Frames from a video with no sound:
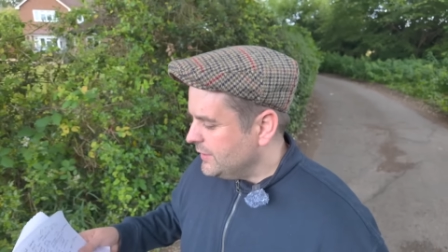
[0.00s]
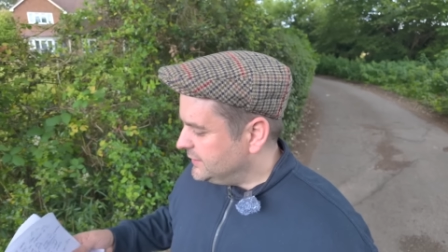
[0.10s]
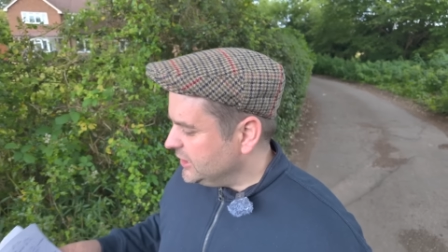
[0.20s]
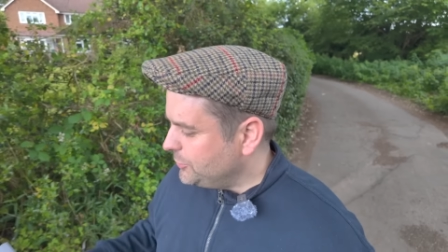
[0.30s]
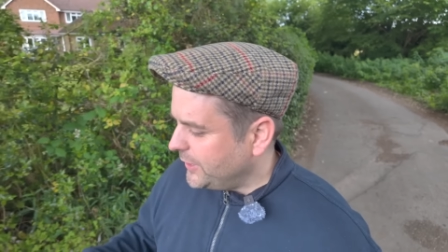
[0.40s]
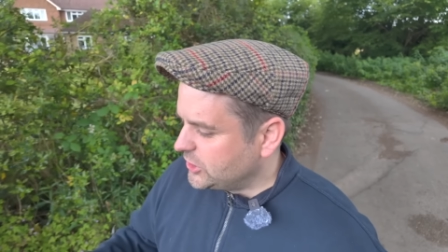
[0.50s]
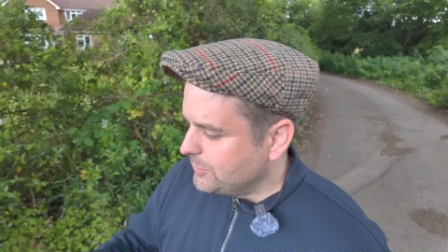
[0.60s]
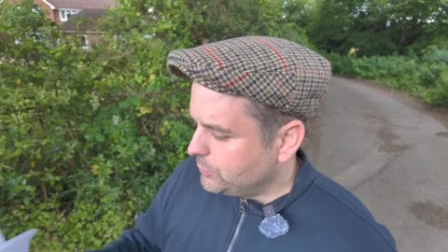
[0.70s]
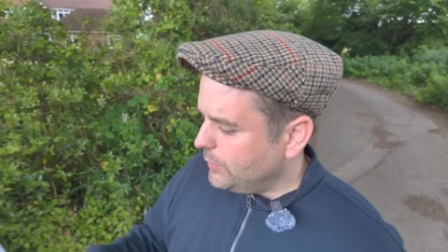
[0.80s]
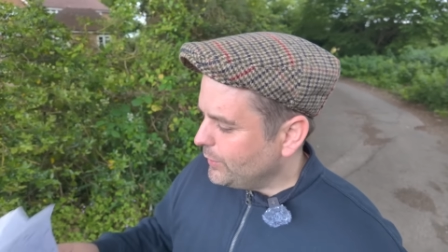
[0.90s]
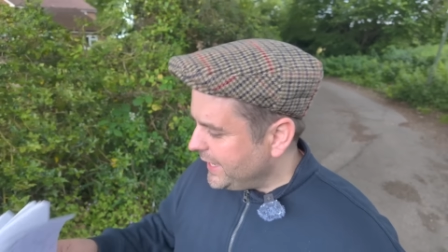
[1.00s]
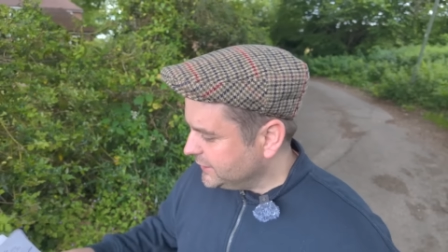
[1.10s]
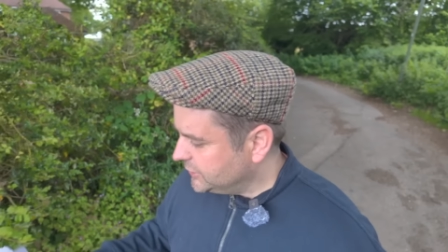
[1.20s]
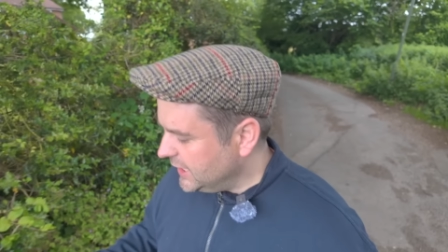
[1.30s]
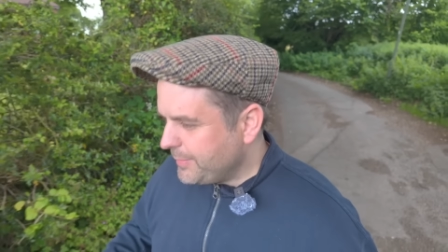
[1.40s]
the situation with Will
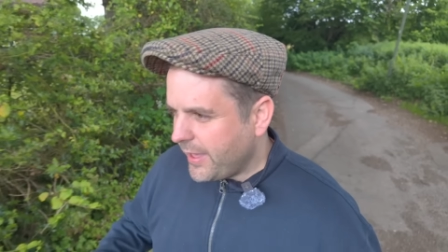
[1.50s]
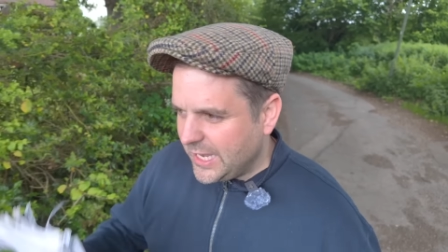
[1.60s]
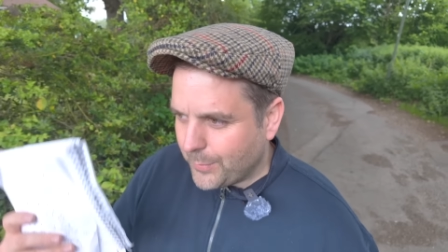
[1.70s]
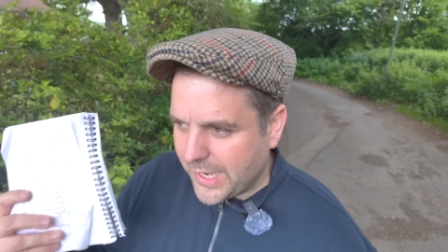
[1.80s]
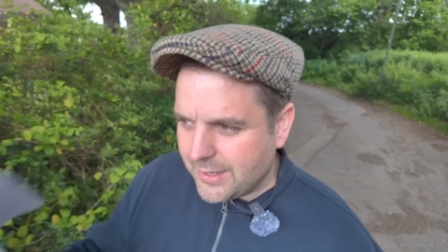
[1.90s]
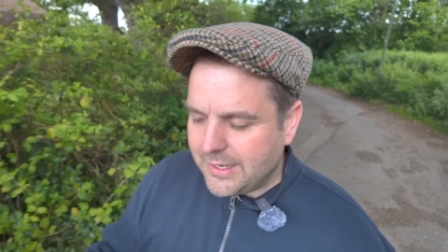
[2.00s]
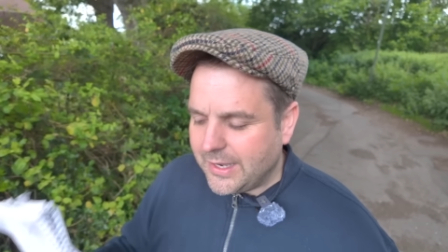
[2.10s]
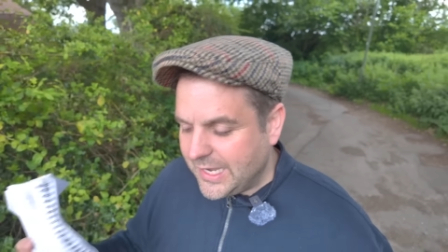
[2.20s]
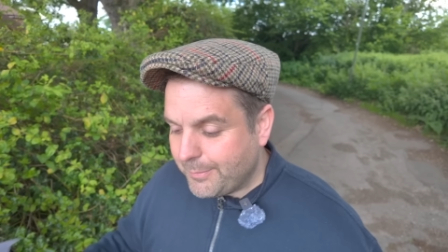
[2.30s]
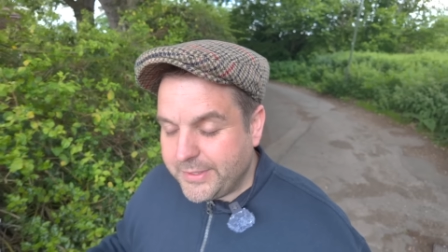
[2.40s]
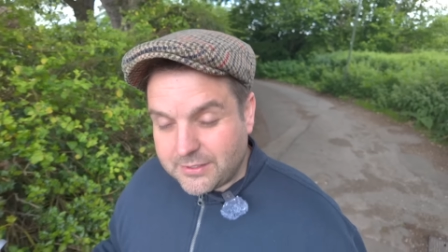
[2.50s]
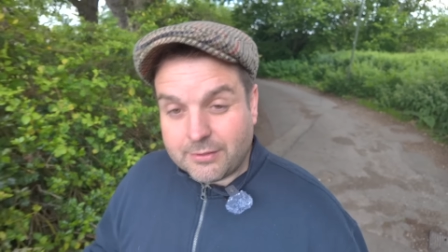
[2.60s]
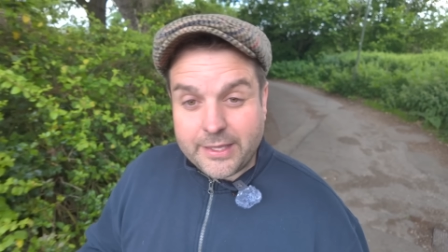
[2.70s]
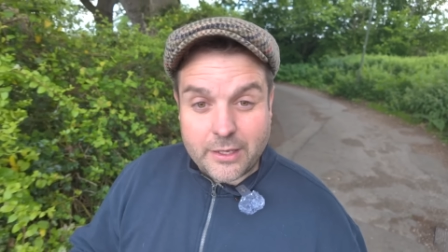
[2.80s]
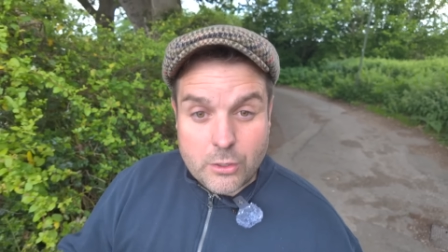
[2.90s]
Lankshear, But anyway, it, it led me to
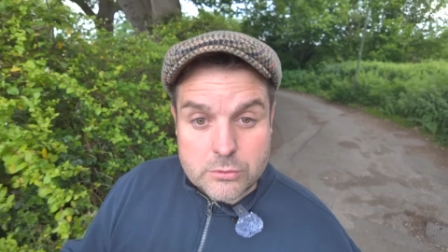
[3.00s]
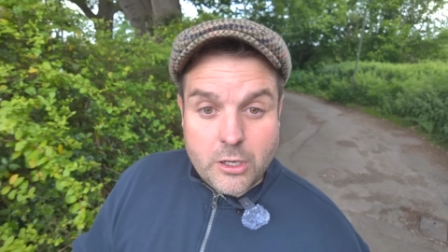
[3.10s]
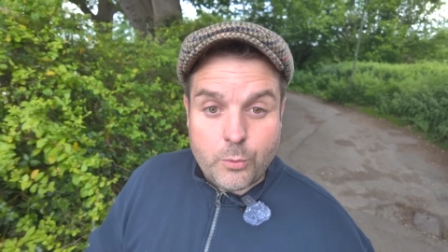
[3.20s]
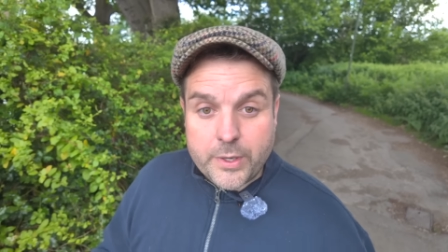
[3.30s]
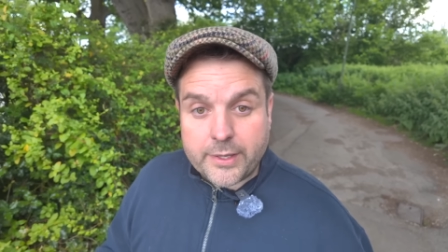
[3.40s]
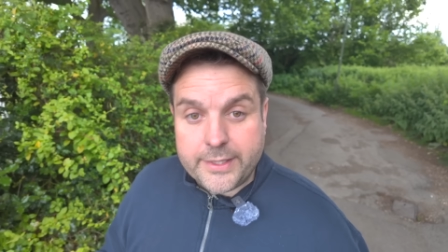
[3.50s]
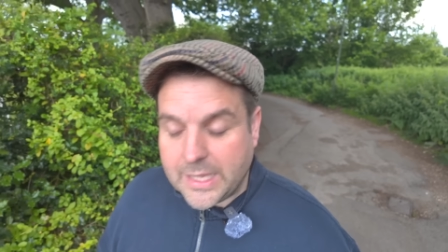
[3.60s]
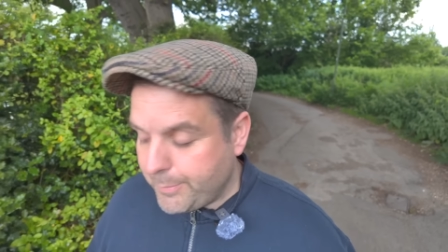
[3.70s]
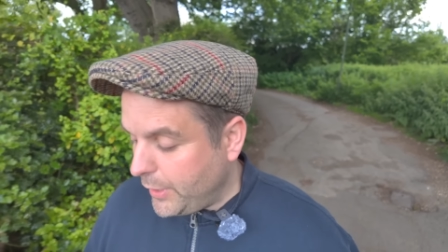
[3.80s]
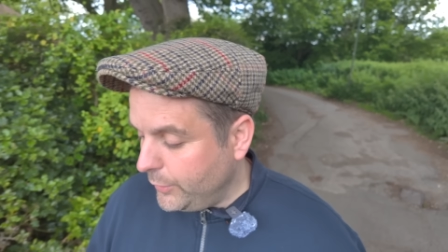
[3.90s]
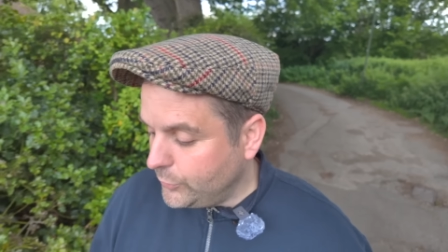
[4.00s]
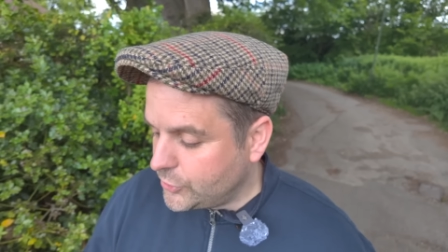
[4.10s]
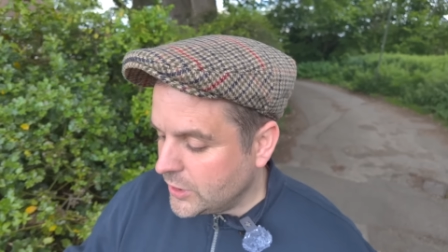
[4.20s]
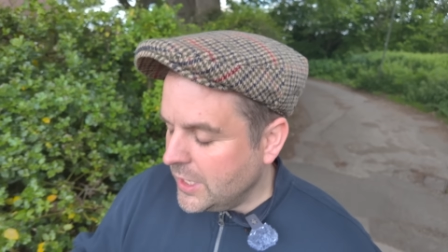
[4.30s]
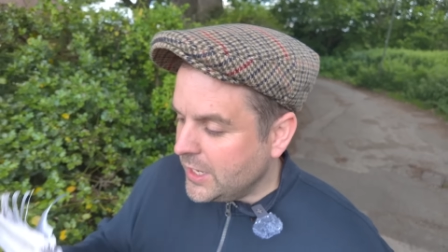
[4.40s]
think, oh no, we're going to get
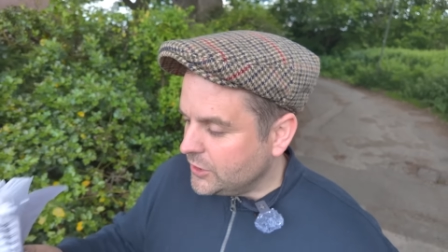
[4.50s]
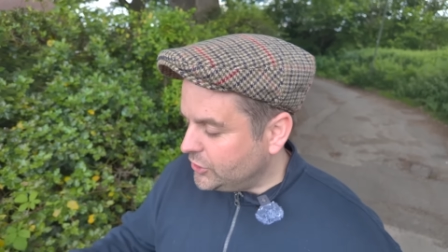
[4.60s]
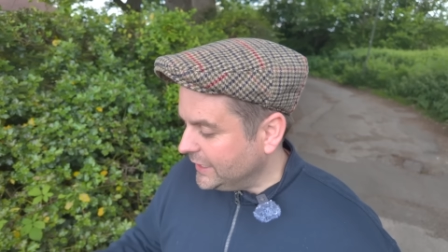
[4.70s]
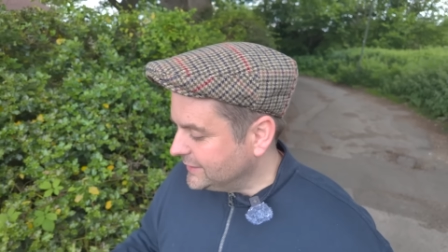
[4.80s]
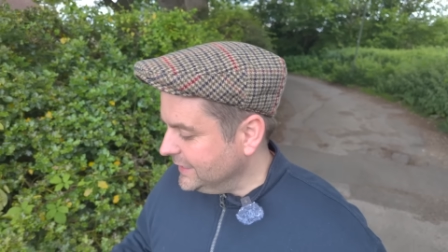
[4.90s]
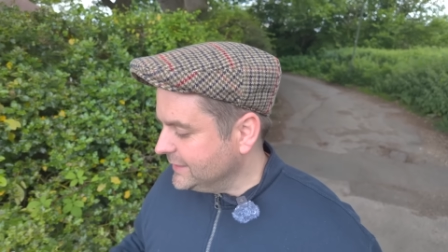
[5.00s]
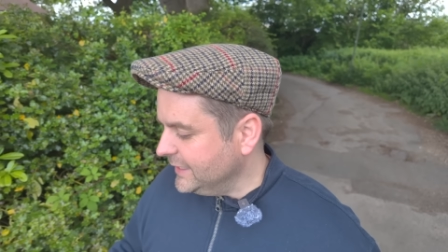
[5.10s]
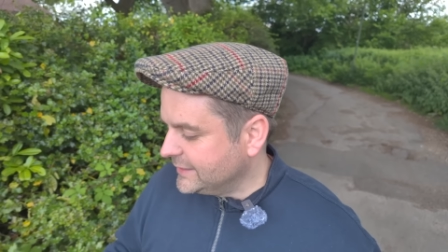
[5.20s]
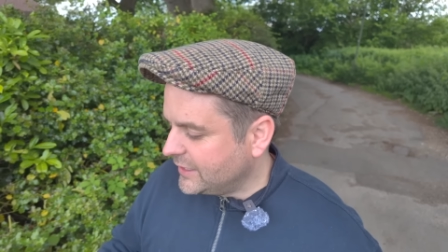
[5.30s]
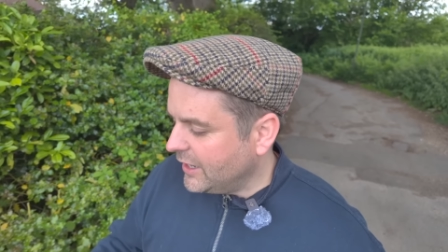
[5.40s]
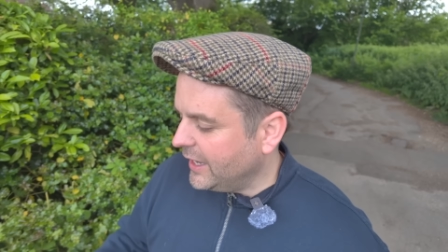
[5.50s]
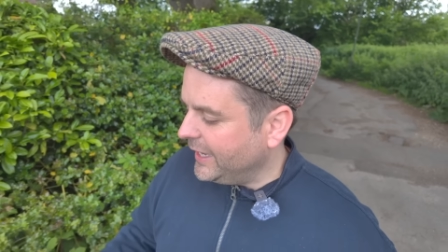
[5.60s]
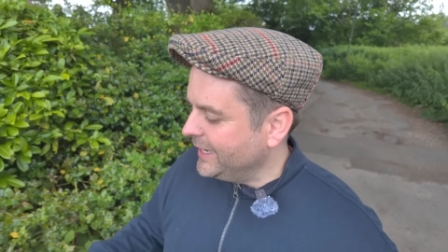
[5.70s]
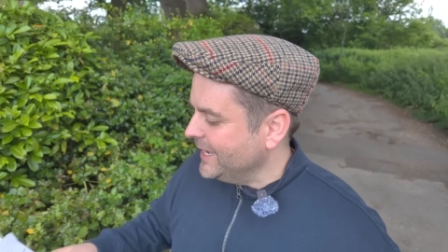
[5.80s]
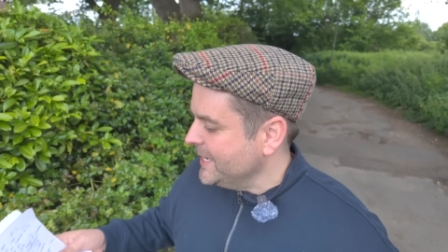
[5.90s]
poached just as this
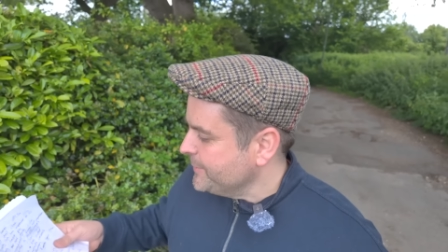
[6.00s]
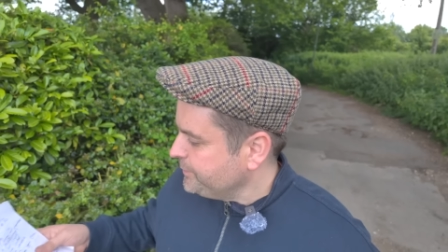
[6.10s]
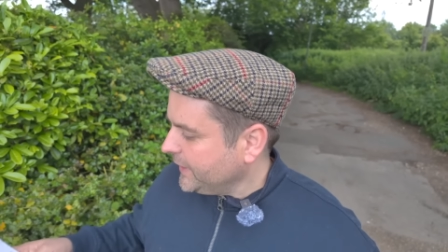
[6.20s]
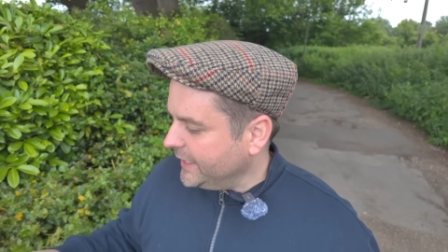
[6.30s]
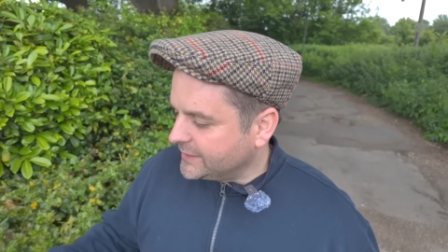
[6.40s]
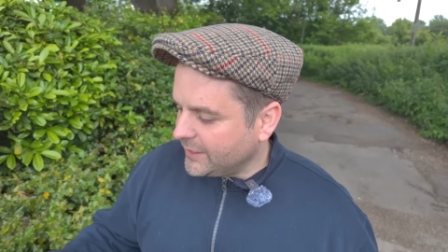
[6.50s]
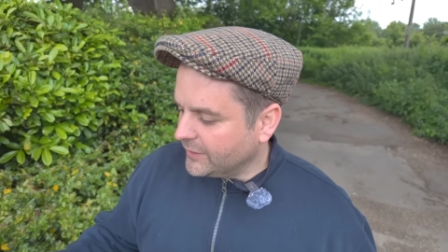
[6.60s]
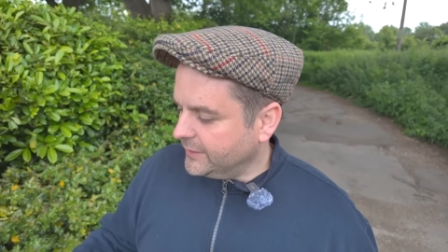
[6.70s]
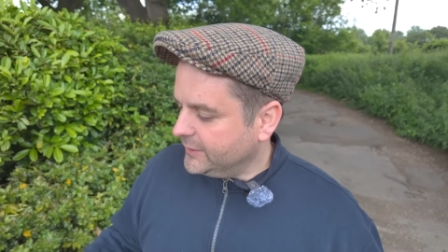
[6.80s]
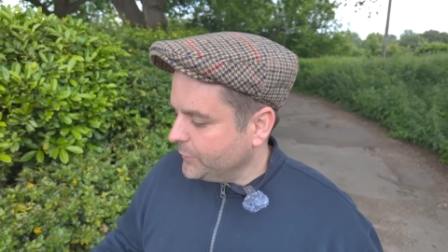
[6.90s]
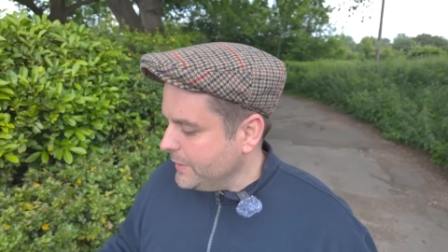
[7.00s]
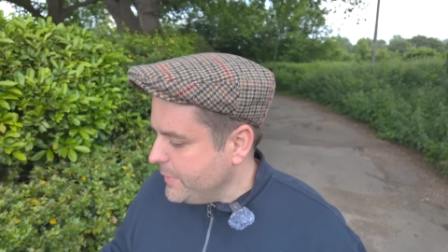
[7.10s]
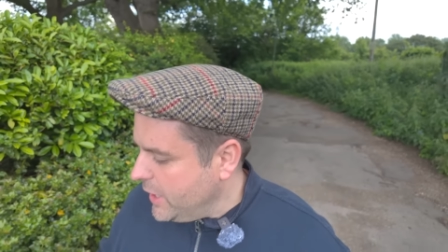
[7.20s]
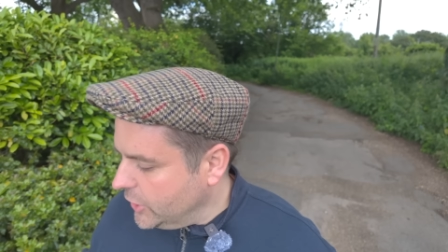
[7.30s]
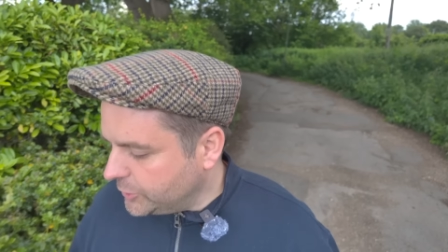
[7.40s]
guy is starting to
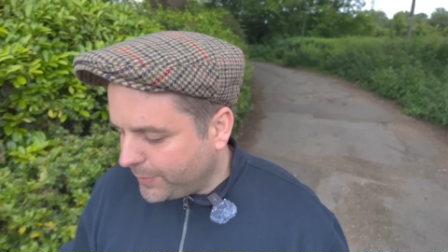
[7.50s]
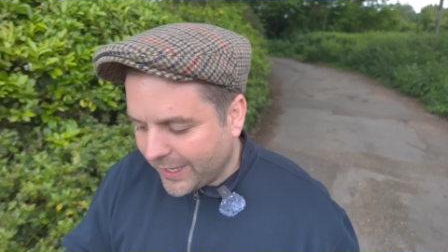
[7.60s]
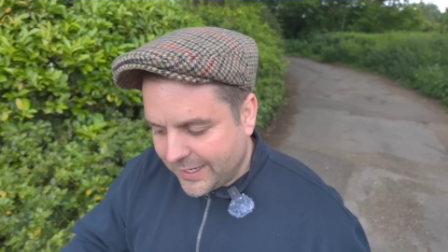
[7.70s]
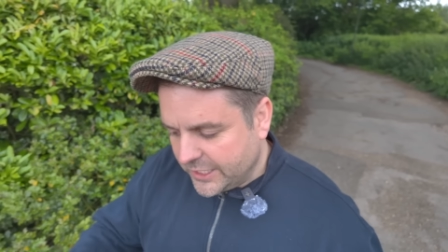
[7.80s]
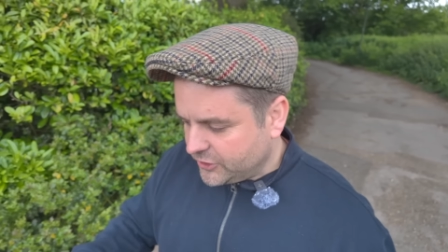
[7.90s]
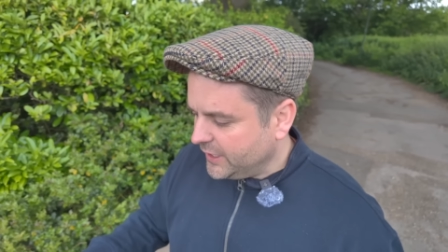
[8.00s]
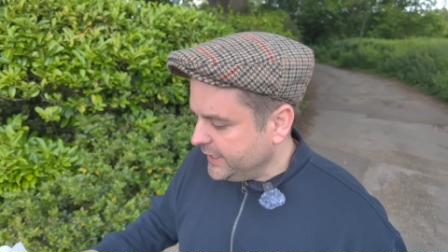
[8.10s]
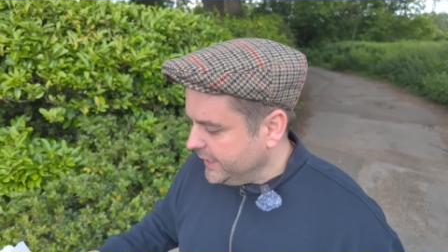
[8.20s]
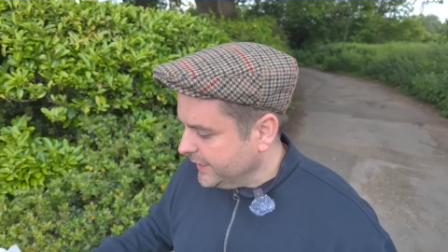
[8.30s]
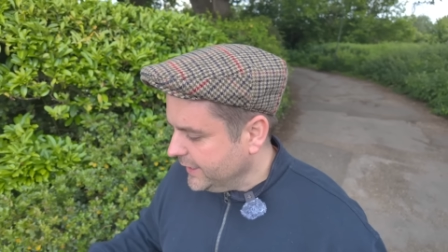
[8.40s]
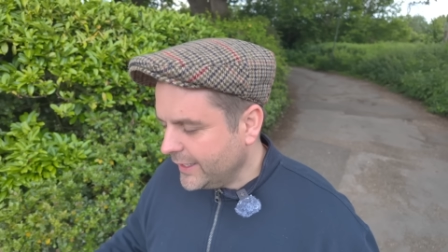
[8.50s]
emerge. But allegedly,